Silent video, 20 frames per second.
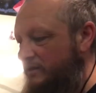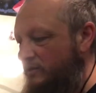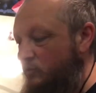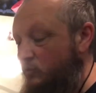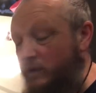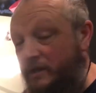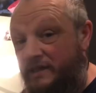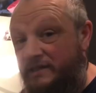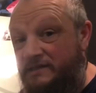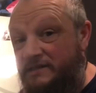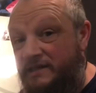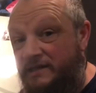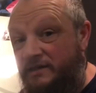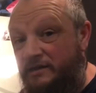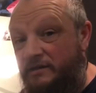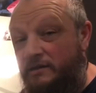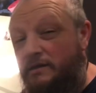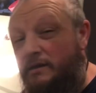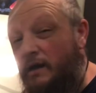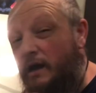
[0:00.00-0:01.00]
When it's
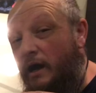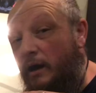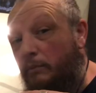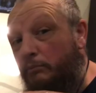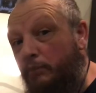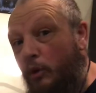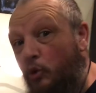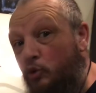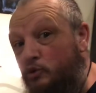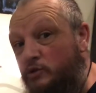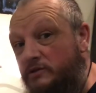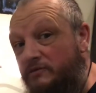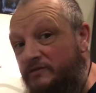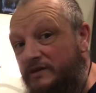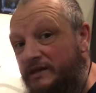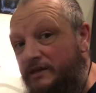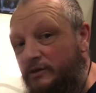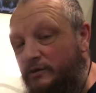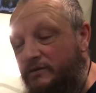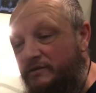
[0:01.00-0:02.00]
here, I'll post a
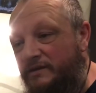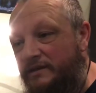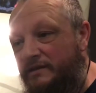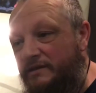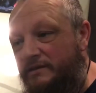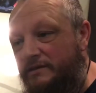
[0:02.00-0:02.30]
video of it